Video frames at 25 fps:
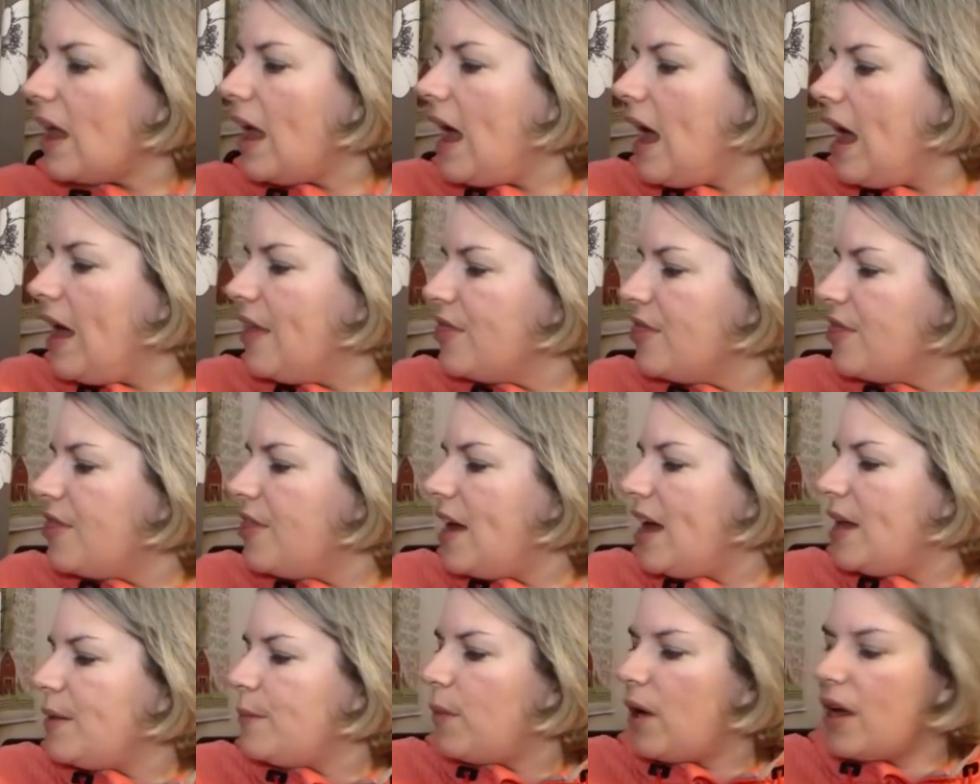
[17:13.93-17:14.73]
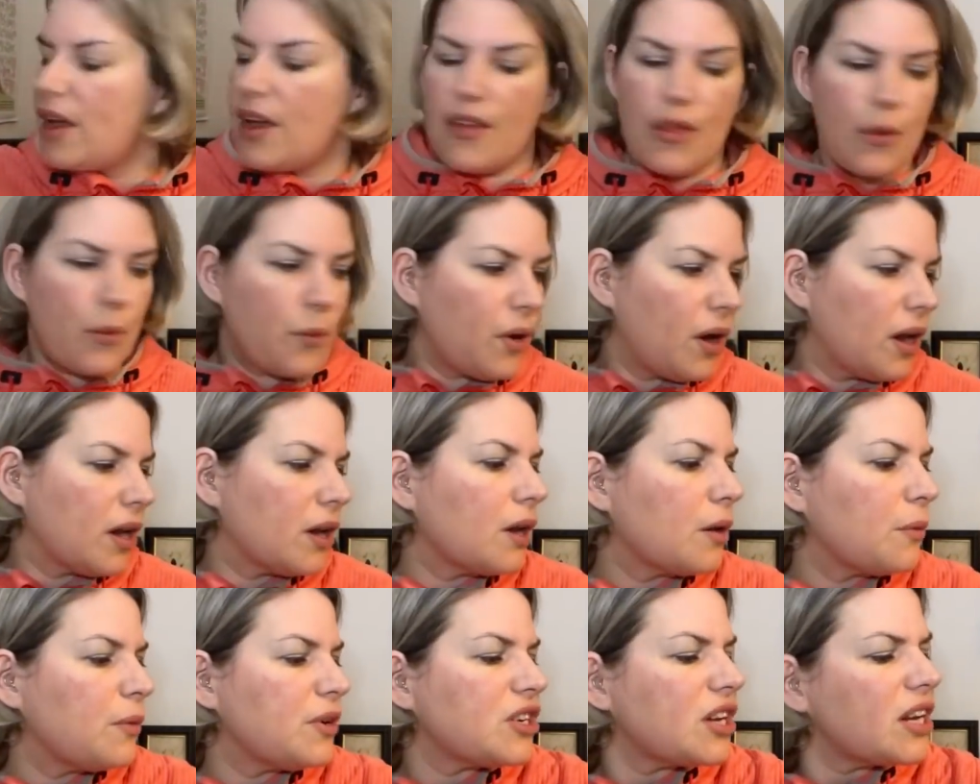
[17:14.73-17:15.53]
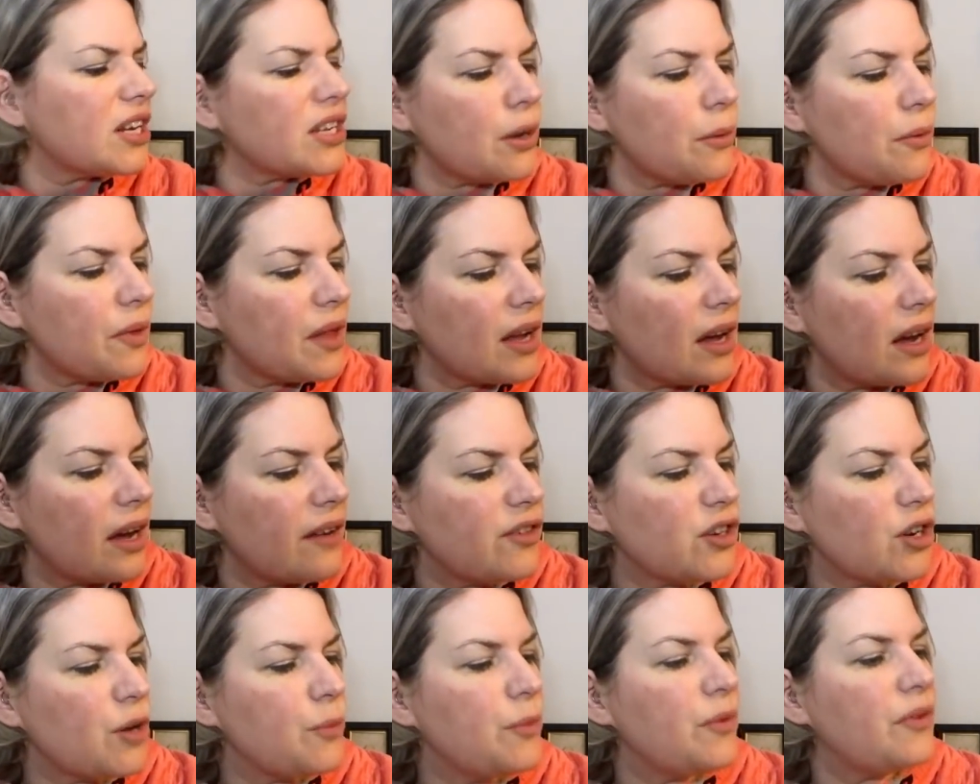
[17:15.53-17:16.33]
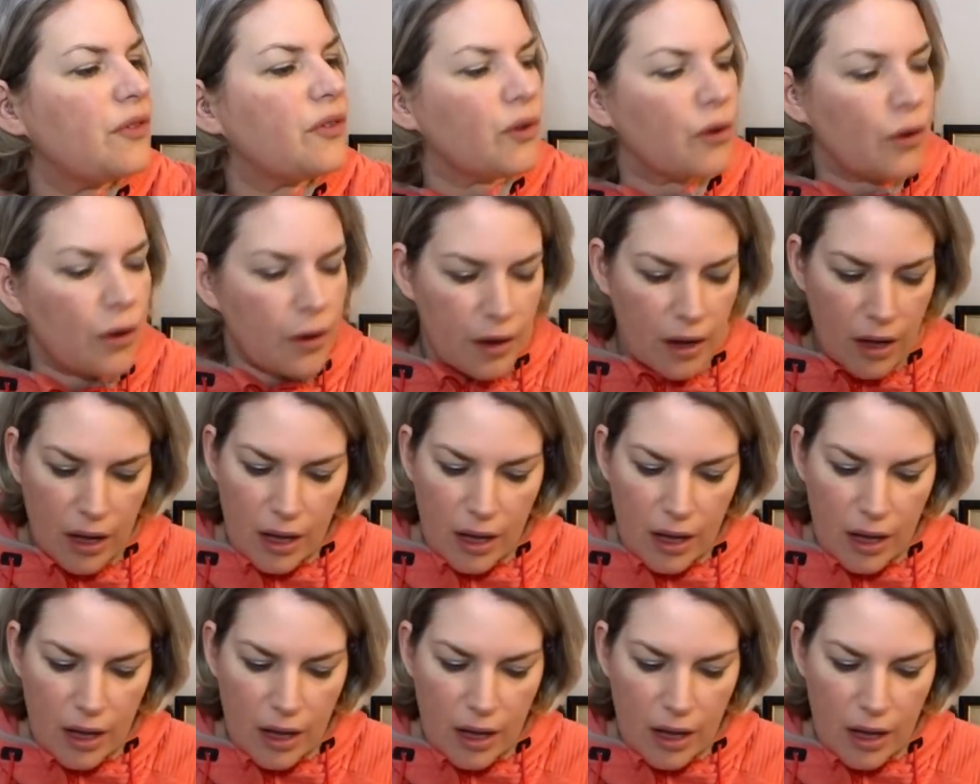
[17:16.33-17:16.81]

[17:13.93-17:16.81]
And then my other one, which I don't think I've shown before,